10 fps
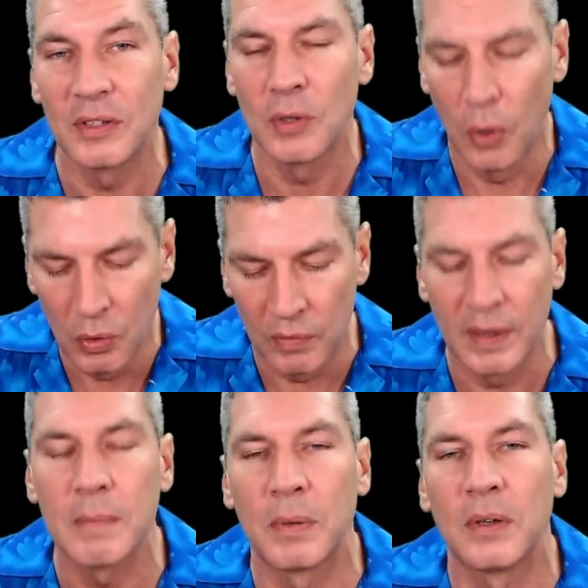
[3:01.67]
Not all of
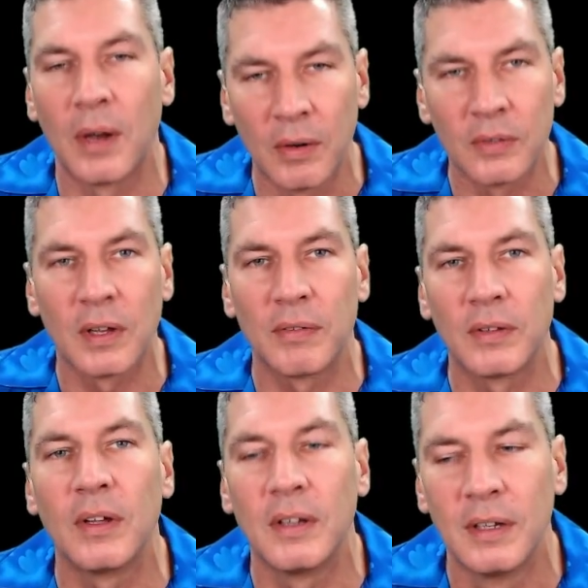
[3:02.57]
it, but, you know, the stuff
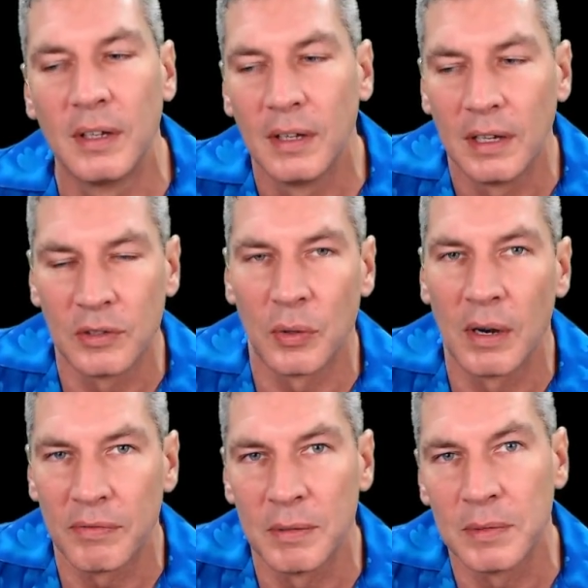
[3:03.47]
that is all
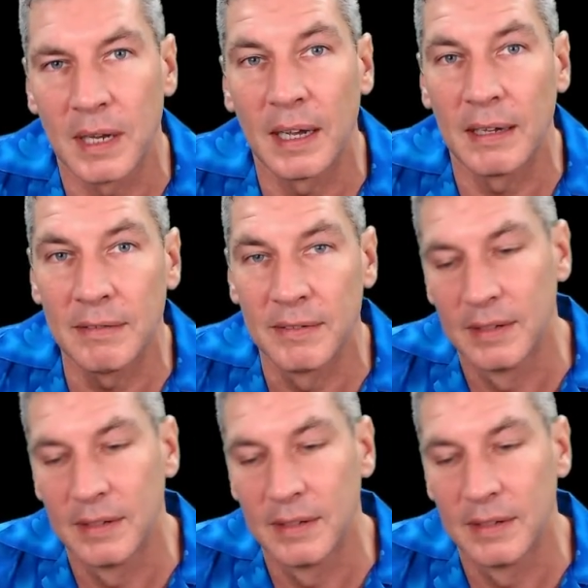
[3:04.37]
right for him to have.